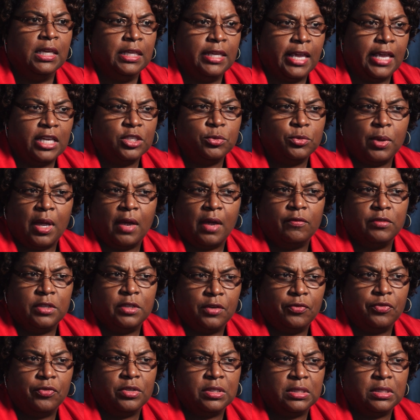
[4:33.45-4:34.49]
Yes, we have
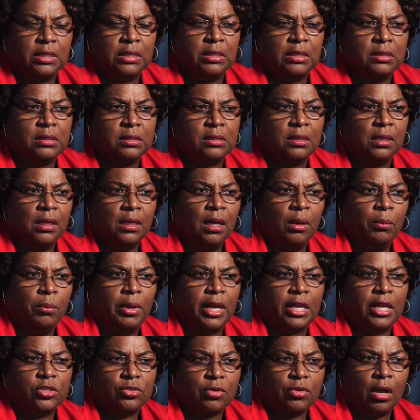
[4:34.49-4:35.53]
differences,
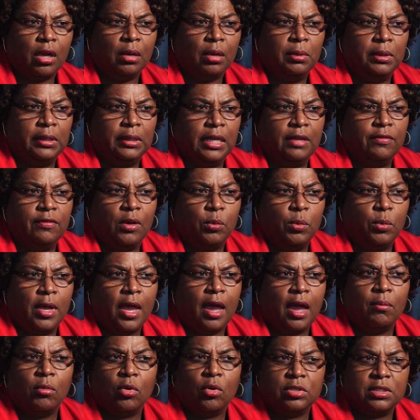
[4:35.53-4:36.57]
but I strongly believe that we
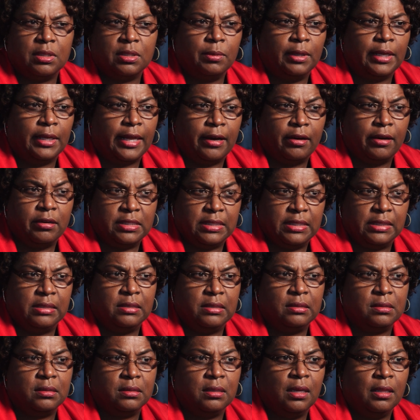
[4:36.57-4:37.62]
have more
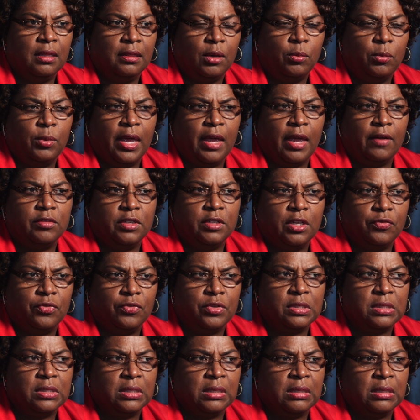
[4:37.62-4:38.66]
similarities than we have
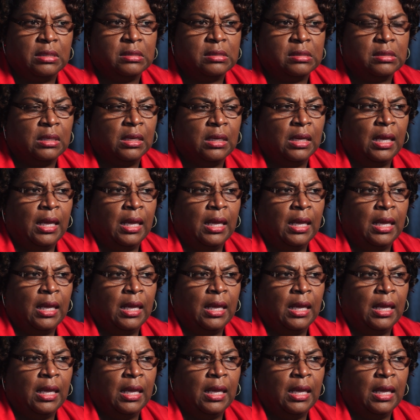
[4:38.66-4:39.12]
differences.